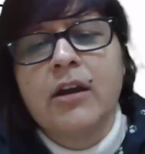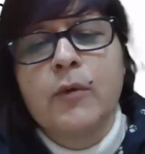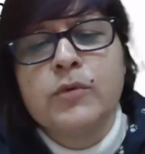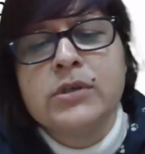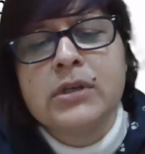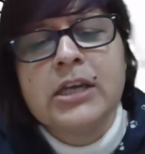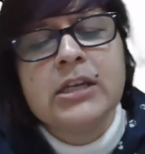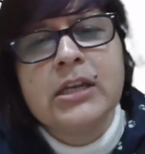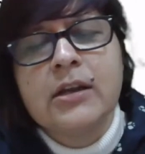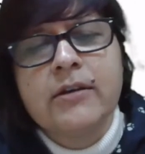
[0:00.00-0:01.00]
around
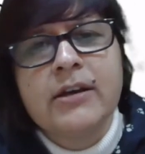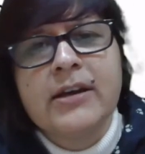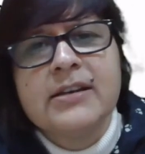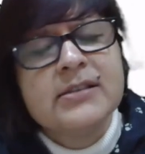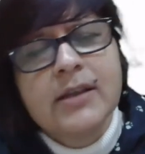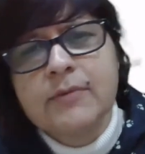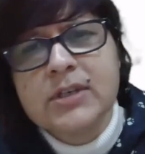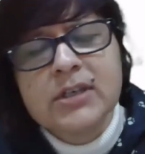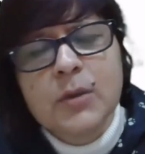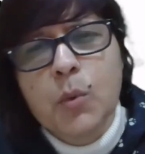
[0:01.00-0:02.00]

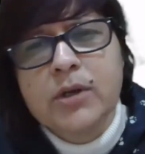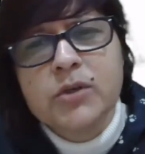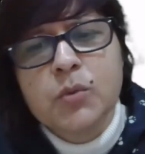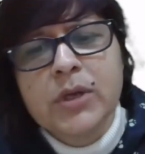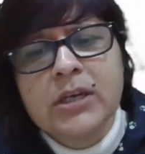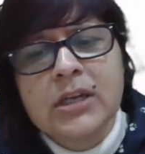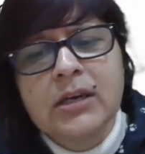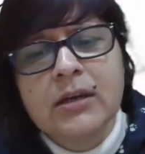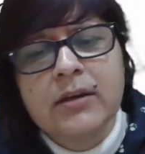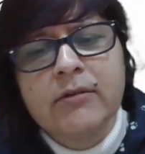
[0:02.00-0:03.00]
1871 to
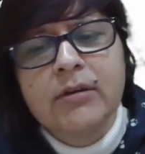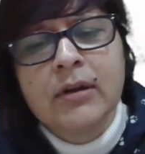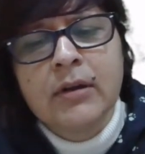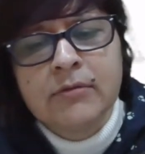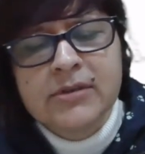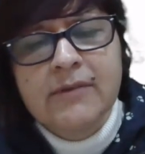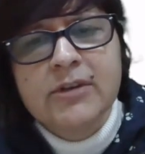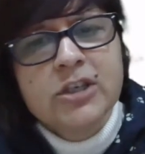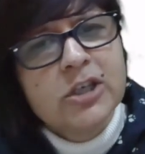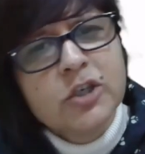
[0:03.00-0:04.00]

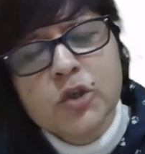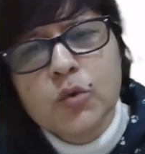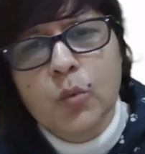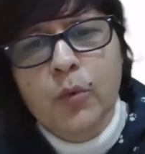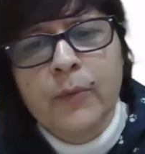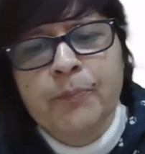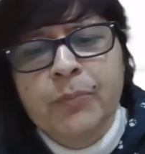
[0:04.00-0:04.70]
1872.